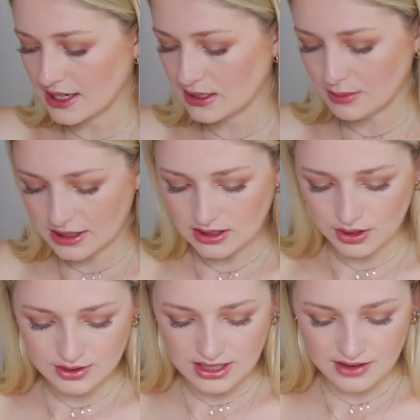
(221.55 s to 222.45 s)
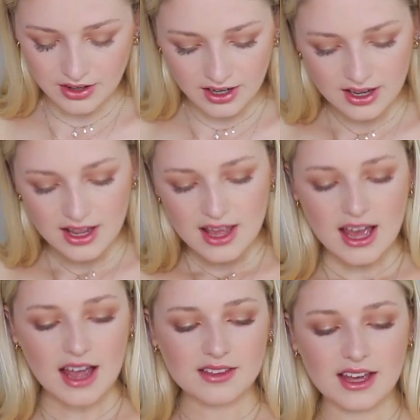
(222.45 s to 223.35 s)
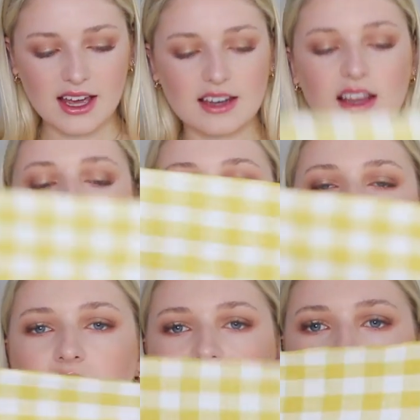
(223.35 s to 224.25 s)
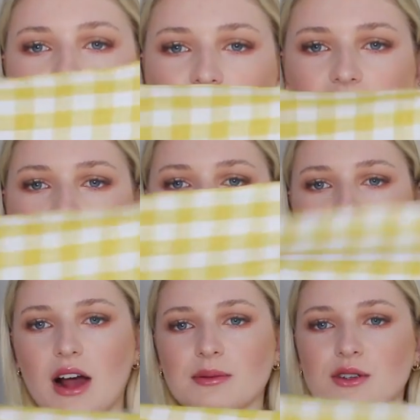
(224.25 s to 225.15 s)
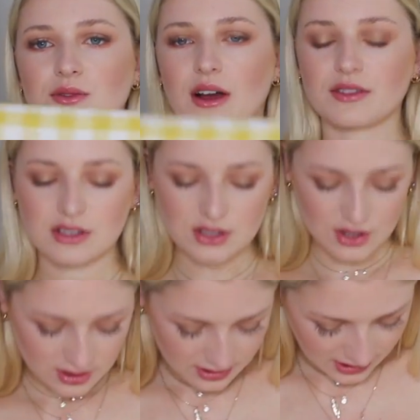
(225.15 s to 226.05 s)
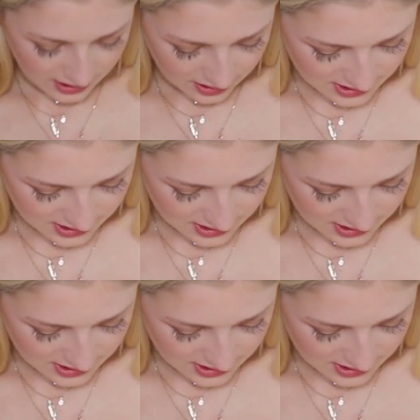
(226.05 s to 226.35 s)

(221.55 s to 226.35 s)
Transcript: makes the best clothes ever. And then this actually wraps around the skirt like